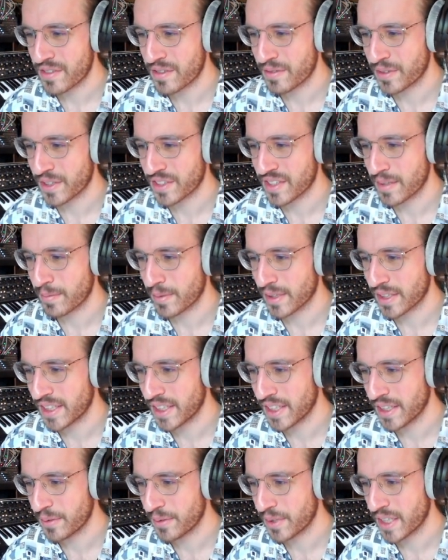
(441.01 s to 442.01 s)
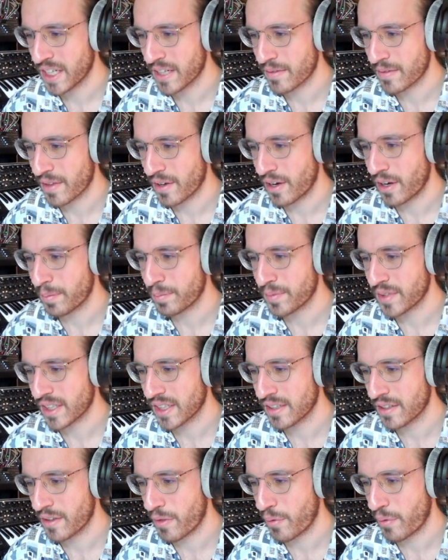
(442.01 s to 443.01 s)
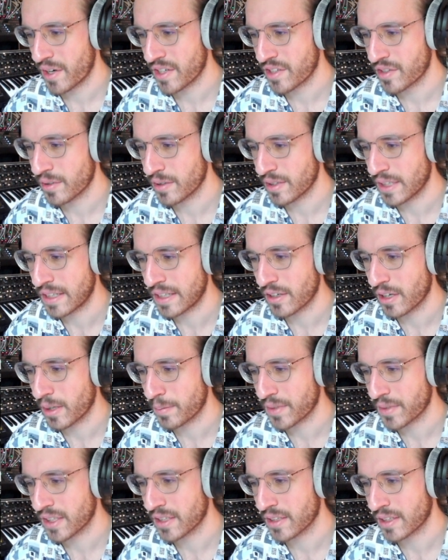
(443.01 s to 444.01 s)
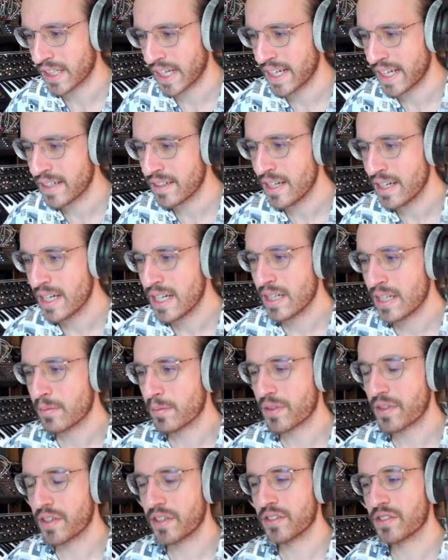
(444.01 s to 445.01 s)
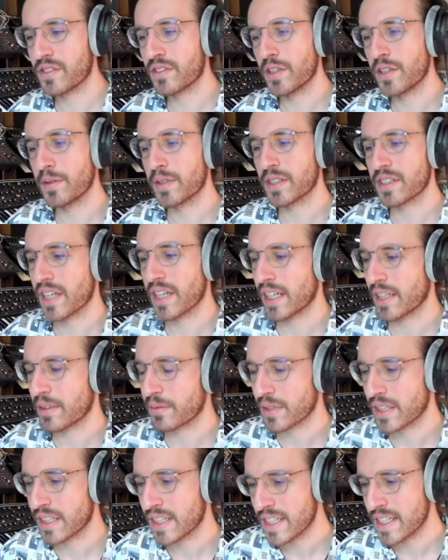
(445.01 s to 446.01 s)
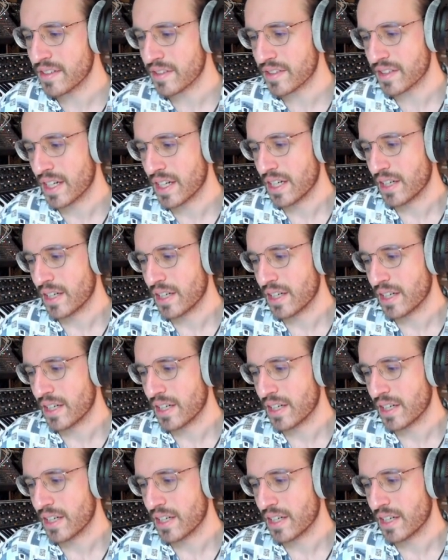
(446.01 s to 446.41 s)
For example, here we have the optical threshold and optical gain, but there is no attack and release.